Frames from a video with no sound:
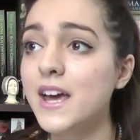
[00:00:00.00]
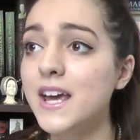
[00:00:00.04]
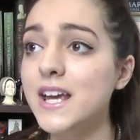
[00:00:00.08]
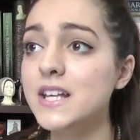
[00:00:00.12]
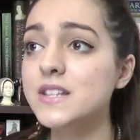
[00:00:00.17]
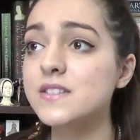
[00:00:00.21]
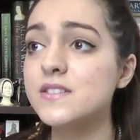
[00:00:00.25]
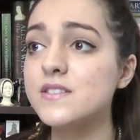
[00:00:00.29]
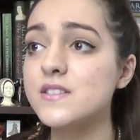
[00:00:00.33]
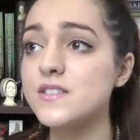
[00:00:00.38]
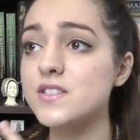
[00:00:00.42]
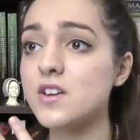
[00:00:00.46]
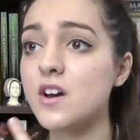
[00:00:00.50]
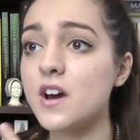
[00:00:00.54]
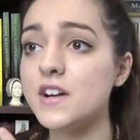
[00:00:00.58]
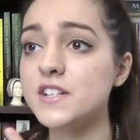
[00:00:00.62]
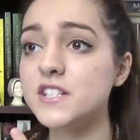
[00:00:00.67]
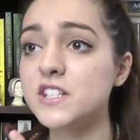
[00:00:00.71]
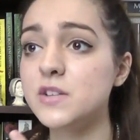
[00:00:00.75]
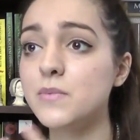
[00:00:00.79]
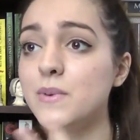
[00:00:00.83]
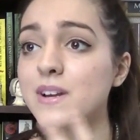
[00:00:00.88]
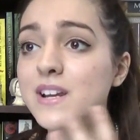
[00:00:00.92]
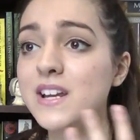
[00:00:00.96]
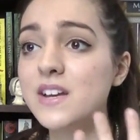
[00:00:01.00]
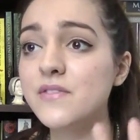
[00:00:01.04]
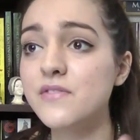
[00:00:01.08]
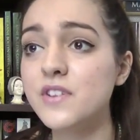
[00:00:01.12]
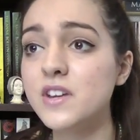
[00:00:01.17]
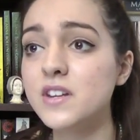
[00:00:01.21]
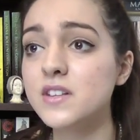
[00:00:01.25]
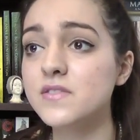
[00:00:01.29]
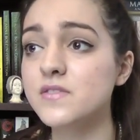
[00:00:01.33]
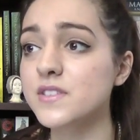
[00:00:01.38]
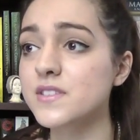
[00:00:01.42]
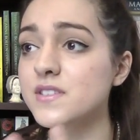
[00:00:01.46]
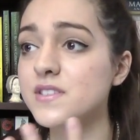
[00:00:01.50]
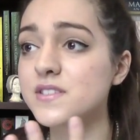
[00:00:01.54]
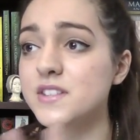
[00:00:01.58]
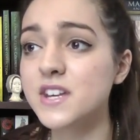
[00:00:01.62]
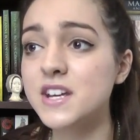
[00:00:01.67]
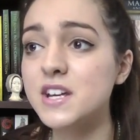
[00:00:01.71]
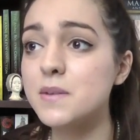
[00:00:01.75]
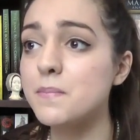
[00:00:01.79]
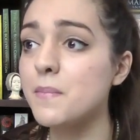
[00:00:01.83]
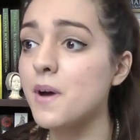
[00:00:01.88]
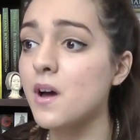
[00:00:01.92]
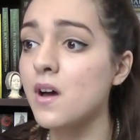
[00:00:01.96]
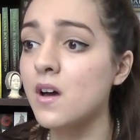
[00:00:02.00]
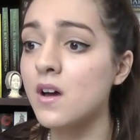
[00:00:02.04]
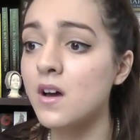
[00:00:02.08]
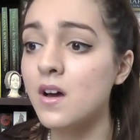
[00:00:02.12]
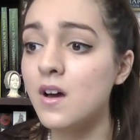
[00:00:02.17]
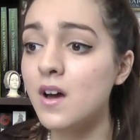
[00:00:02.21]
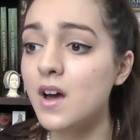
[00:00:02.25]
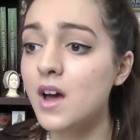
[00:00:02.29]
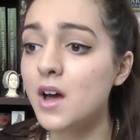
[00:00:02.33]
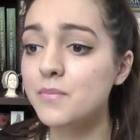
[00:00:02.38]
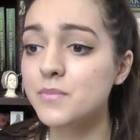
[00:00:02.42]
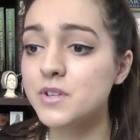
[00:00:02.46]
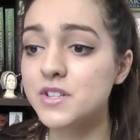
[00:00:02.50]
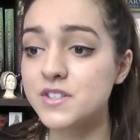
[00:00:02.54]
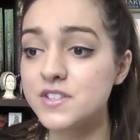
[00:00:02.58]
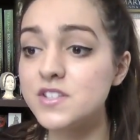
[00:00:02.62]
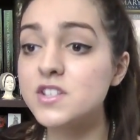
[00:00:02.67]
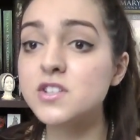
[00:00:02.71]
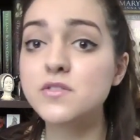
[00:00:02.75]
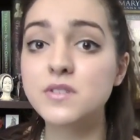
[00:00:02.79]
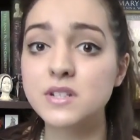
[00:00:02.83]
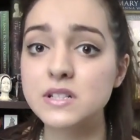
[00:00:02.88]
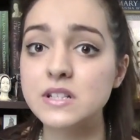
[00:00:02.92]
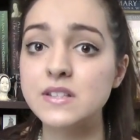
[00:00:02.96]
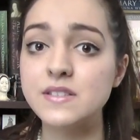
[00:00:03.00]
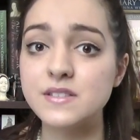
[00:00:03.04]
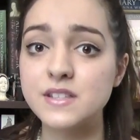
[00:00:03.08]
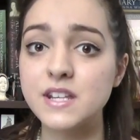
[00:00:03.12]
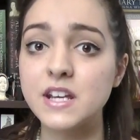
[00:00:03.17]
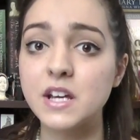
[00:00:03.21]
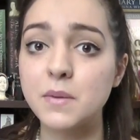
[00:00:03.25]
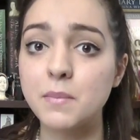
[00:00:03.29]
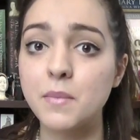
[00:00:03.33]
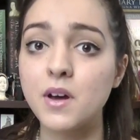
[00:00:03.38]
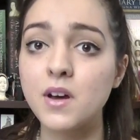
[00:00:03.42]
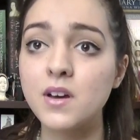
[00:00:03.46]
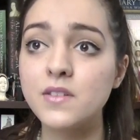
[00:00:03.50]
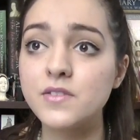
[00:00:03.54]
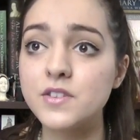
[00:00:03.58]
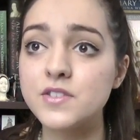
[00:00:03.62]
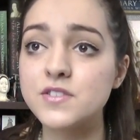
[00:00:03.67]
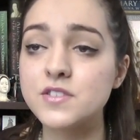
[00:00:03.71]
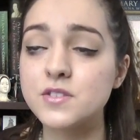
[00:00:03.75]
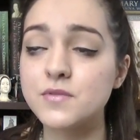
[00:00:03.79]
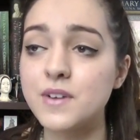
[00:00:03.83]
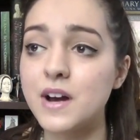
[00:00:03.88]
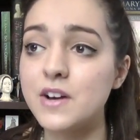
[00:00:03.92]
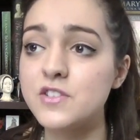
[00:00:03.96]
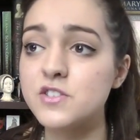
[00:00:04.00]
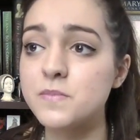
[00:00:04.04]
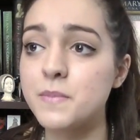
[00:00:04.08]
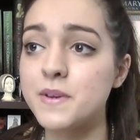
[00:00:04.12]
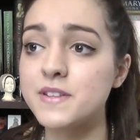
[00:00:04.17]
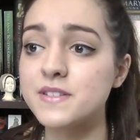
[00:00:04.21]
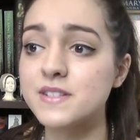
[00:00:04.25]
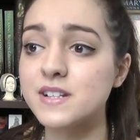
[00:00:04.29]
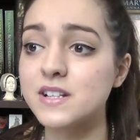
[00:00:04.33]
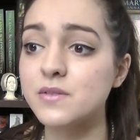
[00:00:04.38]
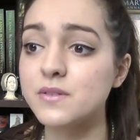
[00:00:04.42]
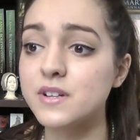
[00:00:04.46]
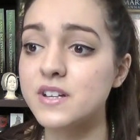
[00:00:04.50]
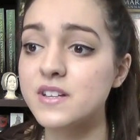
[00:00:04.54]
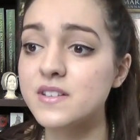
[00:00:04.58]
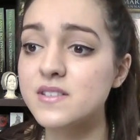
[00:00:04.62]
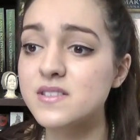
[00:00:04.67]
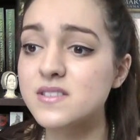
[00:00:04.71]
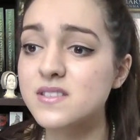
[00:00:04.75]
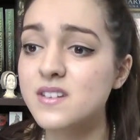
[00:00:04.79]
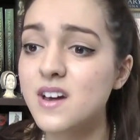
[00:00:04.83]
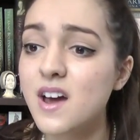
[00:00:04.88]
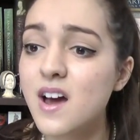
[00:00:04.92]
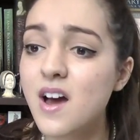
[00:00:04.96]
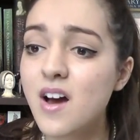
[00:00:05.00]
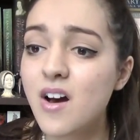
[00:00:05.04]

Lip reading: in the society we live in and the stigma, considering the stigma that surrounds mental illness,